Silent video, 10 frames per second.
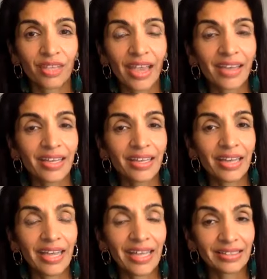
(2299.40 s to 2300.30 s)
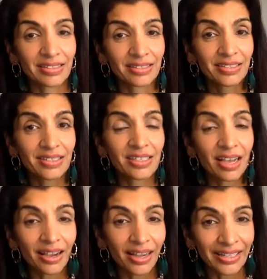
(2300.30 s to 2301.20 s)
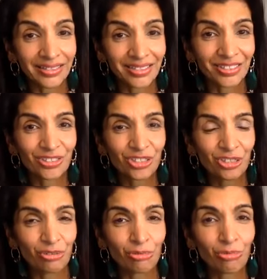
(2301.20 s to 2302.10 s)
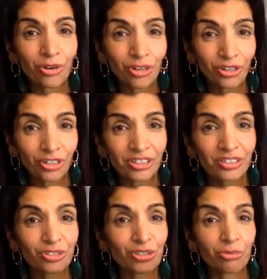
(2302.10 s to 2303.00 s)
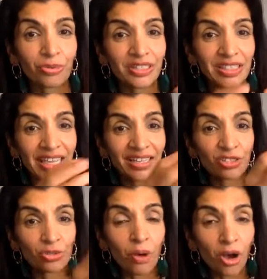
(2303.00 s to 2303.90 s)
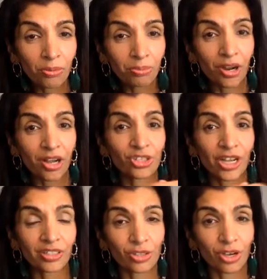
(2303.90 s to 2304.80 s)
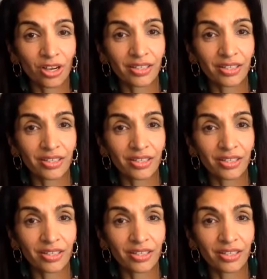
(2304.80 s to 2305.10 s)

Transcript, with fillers: and it, it's designed to work so we take small projects on